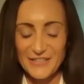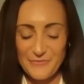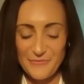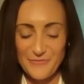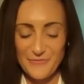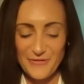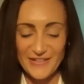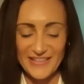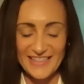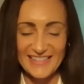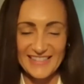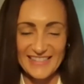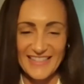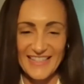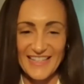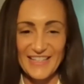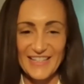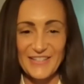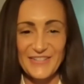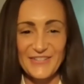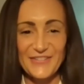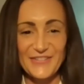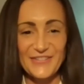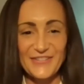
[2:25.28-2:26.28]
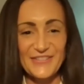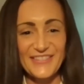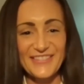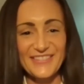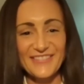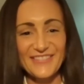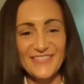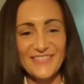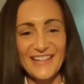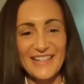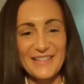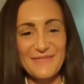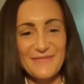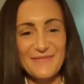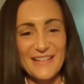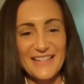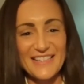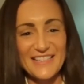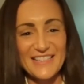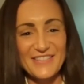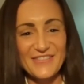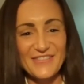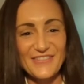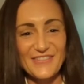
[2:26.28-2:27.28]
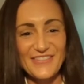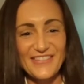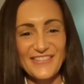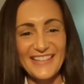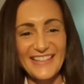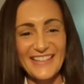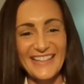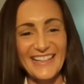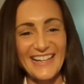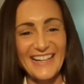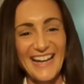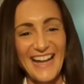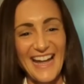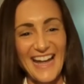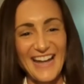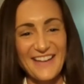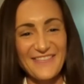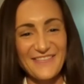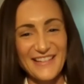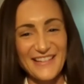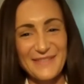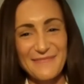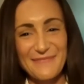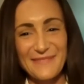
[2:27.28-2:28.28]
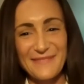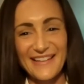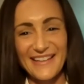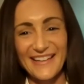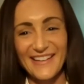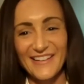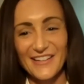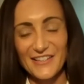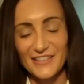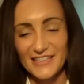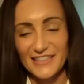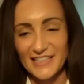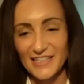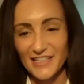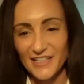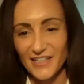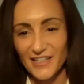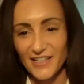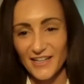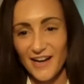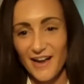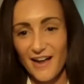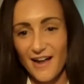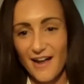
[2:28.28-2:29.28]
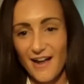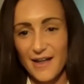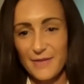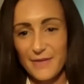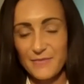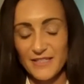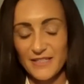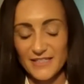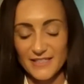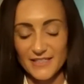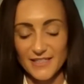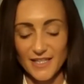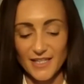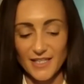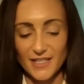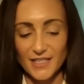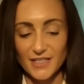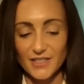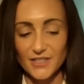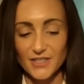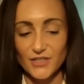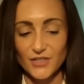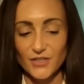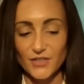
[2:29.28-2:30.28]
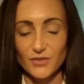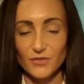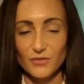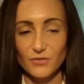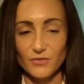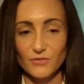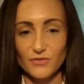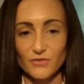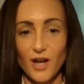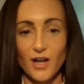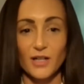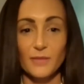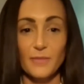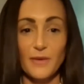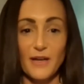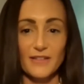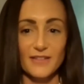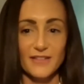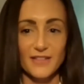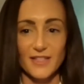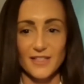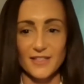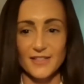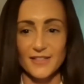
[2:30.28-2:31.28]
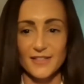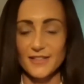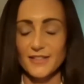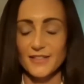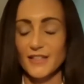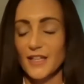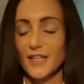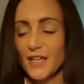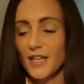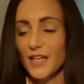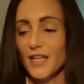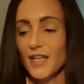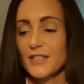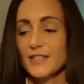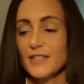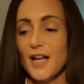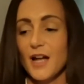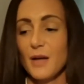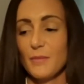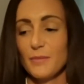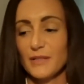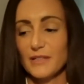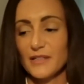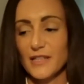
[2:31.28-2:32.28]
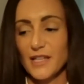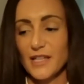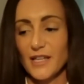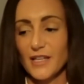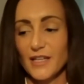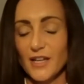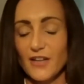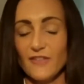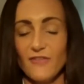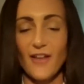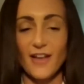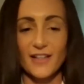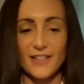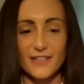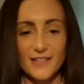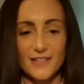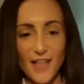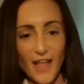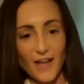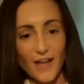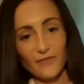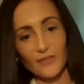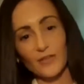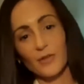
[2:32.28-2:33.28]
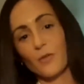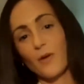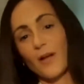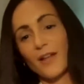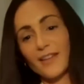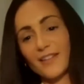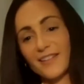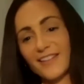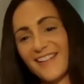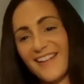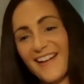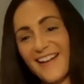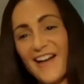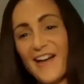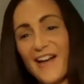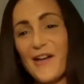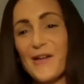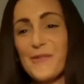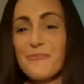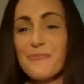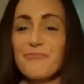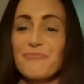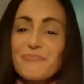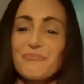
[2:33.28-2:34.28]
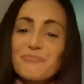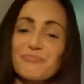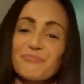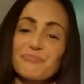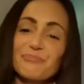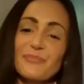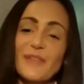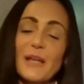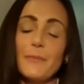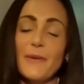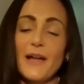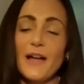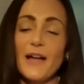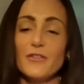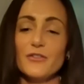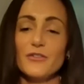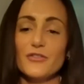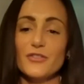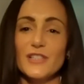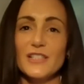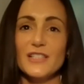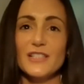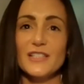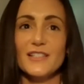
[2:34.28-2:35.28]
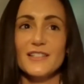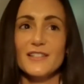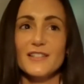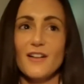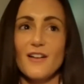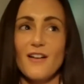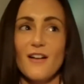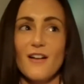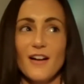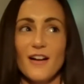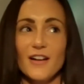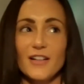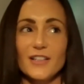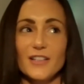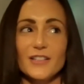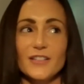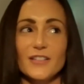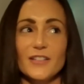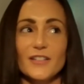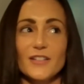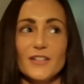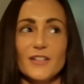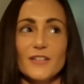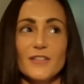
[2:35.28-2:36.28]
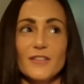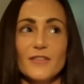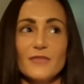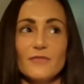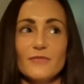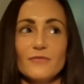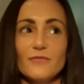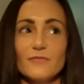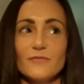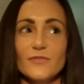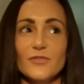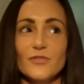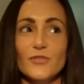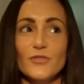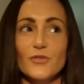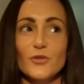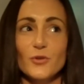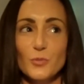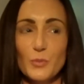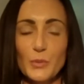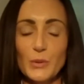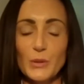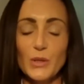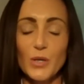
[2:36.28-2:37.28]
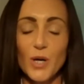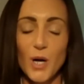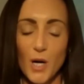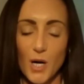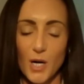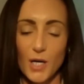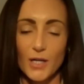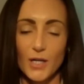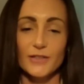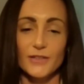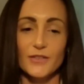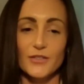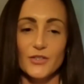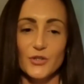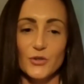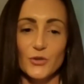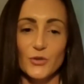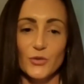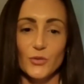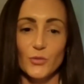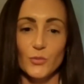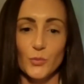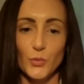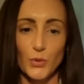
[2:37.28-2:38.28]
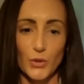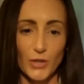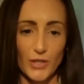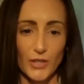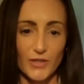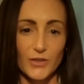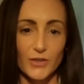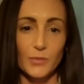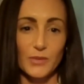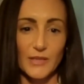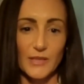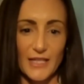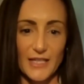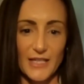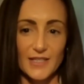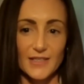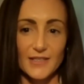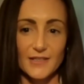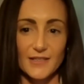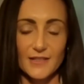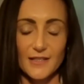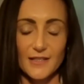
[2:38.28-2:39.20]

morning. Thank you very much for having me on here. I'm excited to talk about this topic that affects everyone. Boundaries are super hard to put into place.